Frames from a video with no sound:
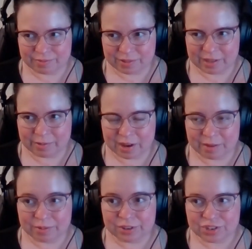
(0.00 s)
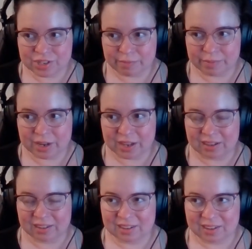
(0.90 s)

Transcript: really what I wish somebody